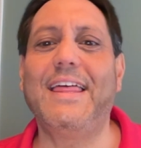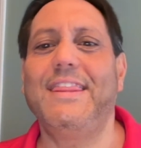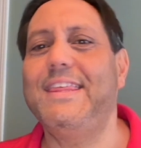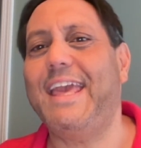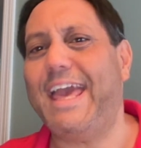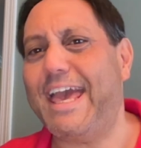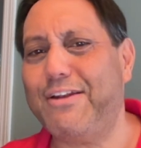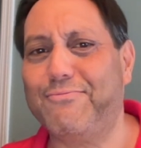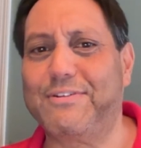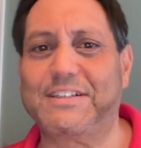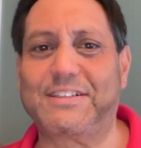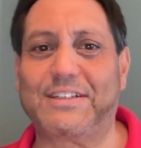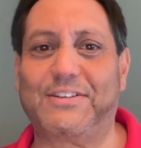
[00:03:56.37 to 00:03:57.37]
The end
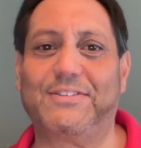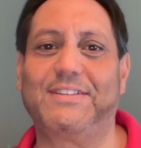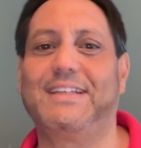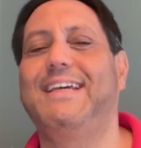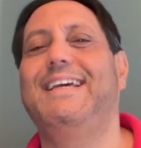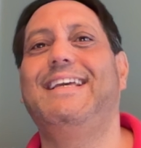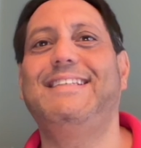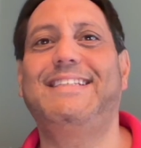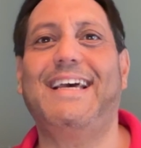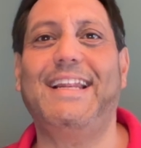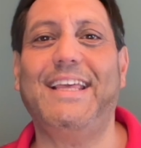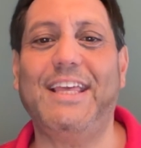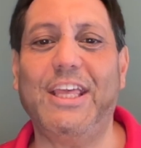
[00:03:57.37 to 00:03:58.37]
result is
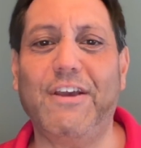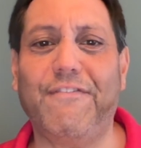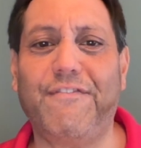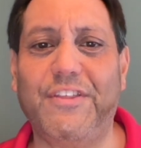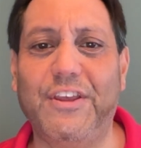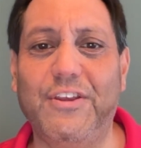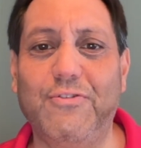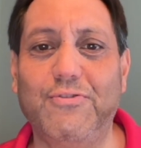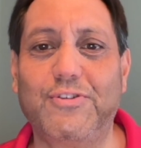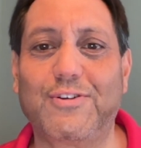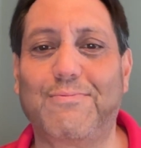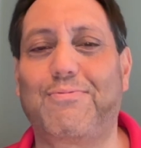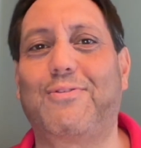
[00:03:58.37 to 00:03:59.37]
that if the
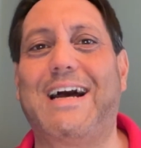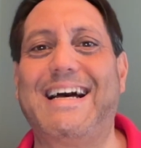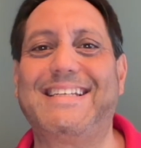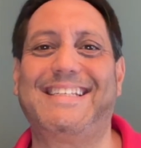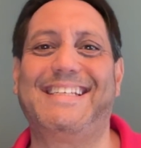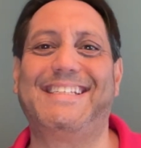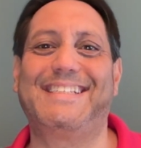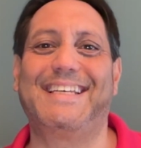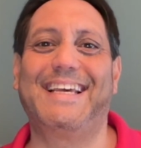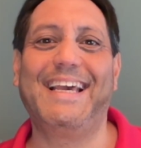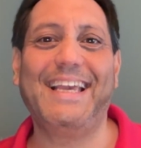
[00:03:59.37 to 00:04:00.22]
user process